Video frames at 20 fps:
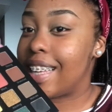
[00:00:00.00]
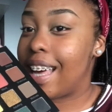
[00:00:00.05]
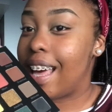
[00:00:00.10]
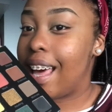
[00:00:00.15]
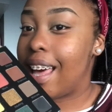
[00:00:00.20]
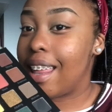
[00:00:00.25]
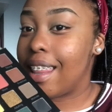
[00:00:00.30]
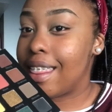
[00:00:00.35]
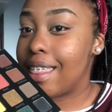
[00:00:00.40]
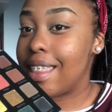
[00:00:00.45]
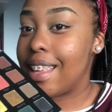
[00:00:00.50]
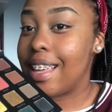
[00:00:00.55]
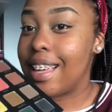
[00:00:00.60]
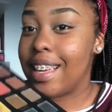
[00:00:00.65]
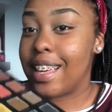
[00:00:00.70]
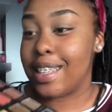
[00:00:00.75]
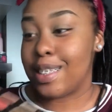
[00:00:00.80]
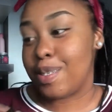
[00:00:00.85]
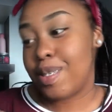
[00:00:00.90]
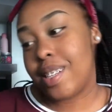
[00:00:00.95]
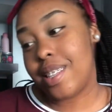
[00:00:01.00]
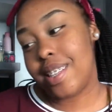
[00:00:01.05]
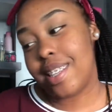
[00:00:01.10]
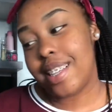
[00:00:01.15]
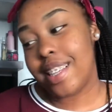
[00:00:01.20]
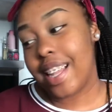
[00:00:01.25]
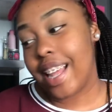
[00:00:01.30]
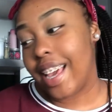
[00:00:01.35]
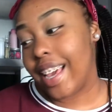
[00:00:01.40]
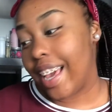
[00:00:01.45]
I think it's worth
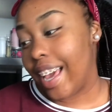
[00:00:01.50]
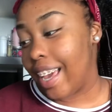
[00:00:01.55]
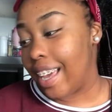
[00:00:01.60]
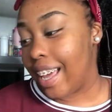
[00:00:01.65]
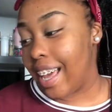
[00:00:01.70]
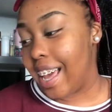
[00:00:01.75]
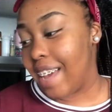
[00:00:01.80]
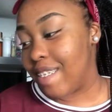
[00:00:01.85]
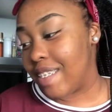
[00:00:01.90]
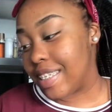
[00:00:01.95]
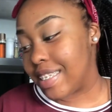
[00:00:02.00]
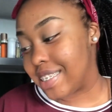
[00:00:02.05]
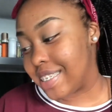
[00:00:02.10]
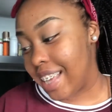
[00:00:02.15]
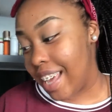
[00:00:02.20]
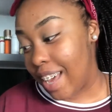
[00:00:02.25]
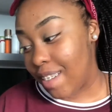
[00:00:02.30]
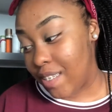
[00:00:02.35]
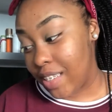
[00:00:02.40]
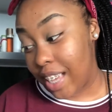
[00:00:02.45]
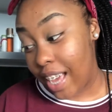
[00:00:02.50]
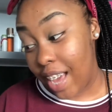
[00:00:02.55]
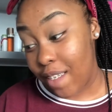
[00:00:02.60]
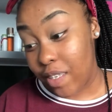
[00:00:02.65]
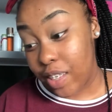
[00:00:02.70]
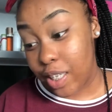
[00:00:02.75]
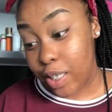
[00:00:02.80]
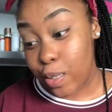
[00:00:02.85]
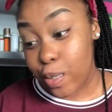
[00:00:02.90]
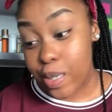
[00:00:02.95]
it. I
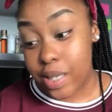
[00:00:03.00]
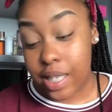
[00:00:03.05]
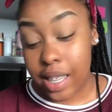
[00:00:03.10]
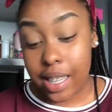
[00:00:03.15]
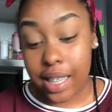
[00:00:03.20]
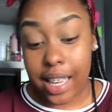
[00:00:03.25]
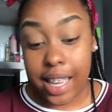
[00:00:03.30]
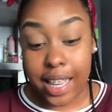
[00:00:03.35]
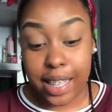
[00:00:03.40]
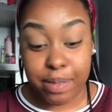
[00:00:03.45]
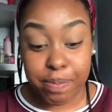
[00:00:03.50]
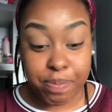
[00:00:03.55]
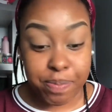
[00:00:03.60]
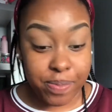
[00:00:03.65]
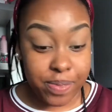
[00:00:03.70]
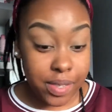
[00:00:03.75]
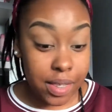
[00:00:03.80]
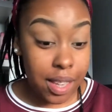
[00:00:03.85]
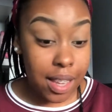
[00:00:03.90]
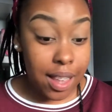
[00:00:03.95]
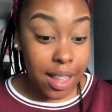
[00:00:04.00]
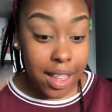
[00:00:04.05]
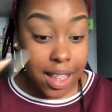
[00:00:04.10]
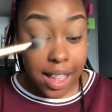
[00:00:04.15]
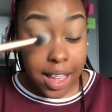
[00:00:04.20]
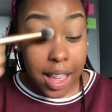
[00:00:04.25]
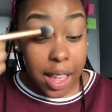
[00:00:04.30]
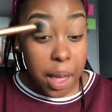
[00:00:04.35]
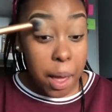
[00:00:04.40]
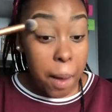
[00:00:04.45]
haven't used it yet.
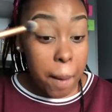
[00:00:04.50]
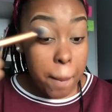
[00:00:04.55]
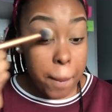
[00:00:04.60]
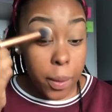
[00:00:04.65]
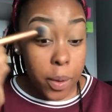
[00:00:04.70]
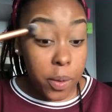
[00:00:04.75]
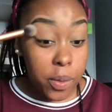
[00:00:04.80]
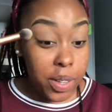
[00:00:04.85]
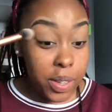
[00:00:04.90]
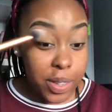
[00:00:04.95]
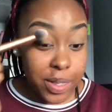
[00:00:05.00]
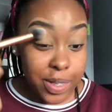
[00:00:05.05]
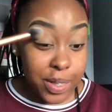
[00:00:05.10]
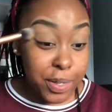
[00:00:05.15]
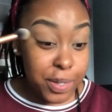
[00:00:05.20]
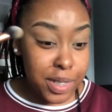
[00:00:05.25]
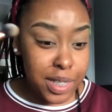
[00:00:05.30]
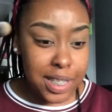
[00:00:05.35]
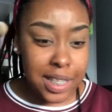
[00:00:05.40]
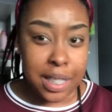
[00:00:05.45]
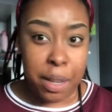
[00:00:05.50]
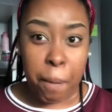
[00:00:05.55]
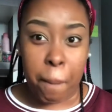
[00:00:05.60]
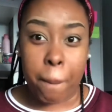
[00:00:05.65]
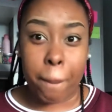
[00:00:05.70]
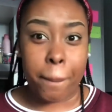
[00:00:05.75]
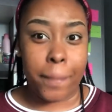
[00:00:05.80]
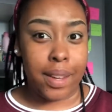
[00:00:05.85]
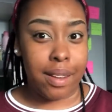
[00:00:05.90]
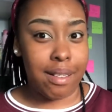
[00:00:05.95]
But we go, oh, this is a
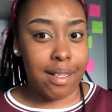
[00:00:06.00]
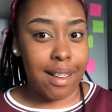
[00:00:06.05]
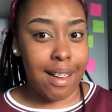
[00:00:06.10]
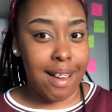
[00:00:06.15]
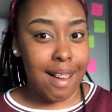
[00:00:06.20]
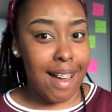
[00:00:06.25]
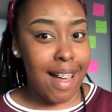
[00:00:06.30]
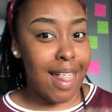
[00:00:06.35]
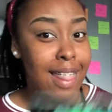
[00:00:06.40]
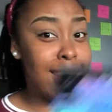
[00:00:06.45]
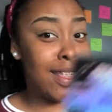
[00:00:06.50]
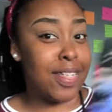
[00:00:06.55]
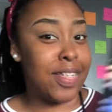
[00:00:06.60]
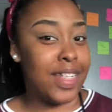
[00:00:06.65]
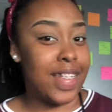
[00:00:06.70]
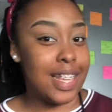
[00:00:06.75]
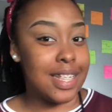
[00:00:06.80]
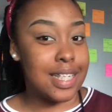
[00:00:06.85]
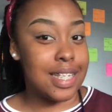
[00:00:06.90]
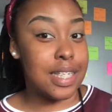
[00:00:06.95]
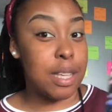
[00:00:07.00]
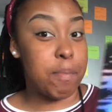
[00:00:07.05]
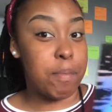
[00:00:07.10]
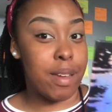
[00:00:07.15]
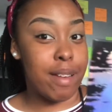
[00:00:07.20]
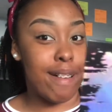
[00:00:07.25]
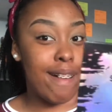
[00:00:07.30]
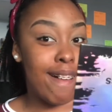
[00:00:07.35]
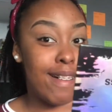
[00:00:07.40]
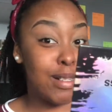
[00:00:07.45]
mirror? This is a
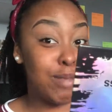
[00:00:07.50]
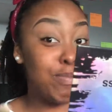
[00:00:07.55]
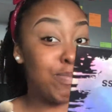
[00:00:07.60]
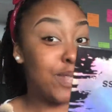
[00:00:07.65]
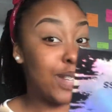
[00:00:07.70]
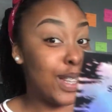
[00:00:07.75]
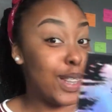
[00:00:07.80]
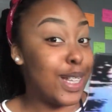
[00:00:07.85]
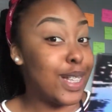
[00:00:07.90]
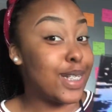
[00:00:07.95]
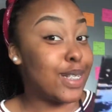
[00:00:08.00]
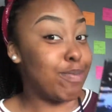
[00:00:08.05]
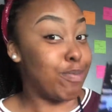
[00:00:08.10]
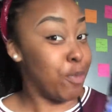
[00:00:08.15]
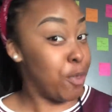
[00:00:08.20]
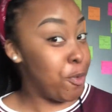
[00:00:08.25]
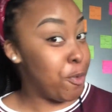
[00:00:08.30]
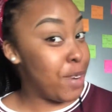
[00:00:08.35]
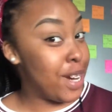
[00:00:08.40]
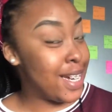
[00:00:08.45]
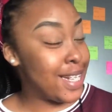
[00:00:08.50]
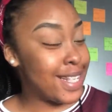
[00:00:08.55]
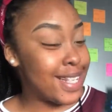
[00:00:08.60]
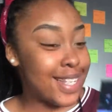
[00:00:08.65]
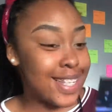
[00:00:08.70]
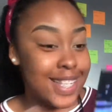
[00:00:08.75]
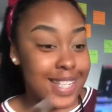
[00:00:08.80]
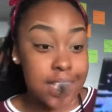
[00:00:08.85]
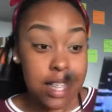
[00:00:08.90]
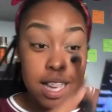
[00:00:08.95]
mirror. This what?
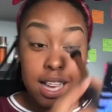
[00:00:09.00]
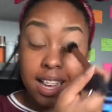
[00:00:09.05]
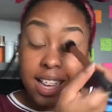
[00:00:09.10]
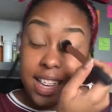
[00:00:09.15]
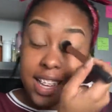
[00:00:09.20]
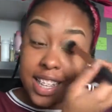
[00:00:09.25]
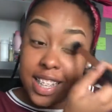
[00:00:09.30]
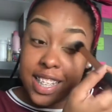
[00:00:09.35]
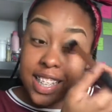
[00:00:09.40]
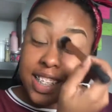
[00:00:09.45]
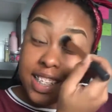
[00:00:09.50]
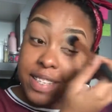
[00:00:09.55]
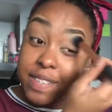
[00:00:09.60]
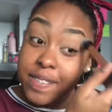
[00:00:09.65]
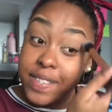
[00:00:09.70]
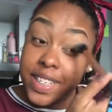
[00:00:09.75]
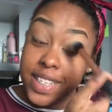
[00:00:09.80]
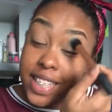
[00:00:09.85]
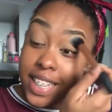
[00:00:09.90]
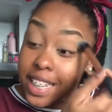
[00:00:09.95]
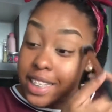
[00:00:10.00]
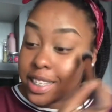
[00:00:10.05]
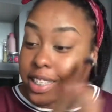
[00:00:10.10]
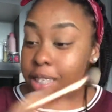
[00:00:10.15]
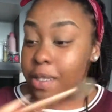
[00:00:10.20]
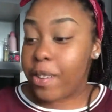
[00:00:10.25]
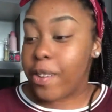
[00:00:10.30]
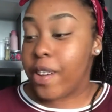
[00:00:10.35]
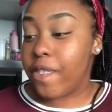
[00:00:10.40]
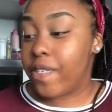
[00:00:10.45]
But yeah,
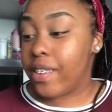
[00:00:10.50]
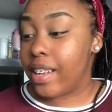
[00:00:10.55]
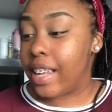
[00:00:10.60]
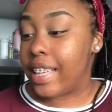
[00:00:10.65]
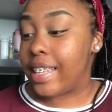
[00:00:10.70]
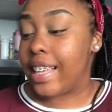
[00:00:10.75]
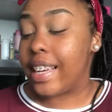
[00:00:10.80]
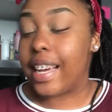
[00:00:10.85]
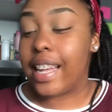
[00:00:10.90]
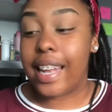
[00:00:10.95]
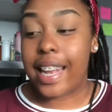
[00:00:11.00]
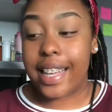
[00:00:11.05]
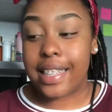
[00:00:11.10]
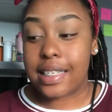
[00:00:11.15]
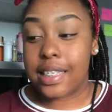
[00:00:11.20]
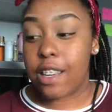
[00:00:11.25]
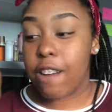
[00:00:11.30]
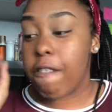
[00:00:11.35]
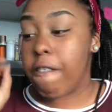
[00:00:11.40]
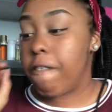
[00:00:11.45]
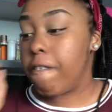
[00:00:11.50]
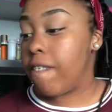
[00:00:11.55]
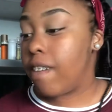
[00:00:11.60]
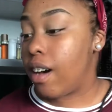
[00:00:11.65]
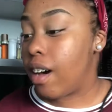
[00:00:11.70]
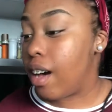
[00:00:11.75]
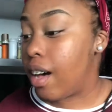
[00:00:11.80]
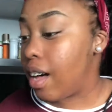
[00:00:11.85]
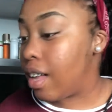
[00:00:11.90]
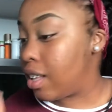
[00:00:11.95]
today we're gonna put like a classic
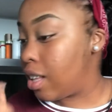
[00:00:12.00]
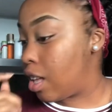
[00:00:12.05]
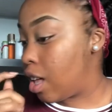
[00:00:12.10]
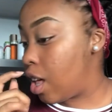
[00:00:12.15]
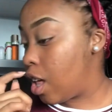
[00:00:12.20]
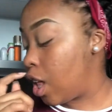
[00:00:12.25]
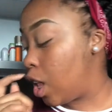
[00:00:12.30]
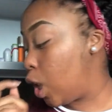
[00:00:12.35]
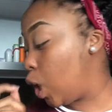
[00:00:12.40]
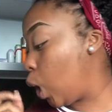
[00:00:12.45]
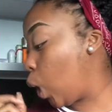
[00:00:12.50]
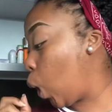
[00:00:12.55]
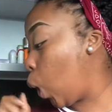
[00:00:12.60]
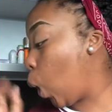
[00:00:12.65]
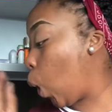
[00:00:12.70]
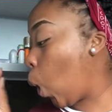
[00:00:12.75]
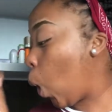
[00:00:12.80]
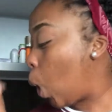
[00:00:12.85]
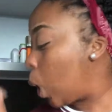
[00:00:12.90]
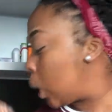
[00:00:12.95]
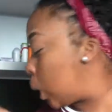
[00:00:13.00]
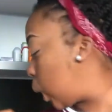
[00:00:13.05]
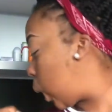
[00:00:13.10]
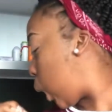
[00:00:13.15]
fall look.